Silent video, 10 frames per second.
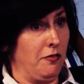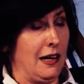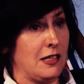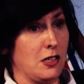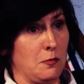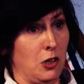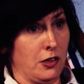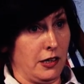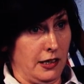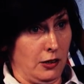Writer's
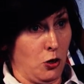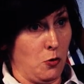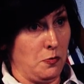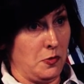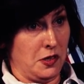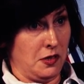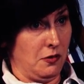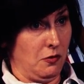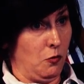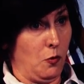block comes
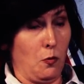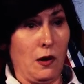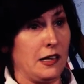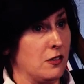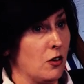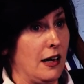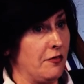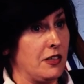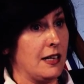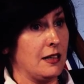when I don't
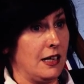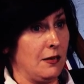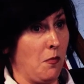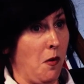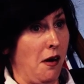have a deadline